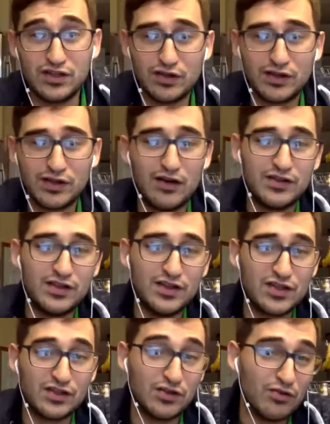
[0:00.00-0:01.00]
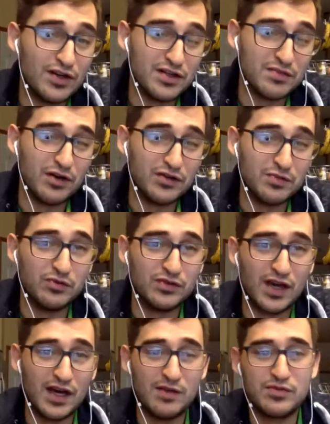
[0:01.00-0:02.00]
took down Tecia Torres multiple
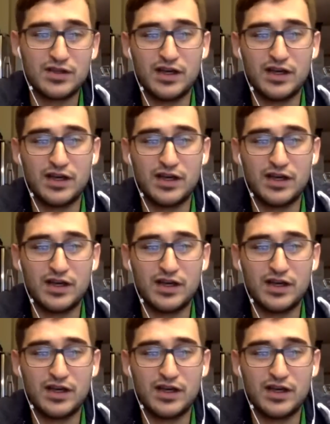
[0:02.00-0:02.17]
times,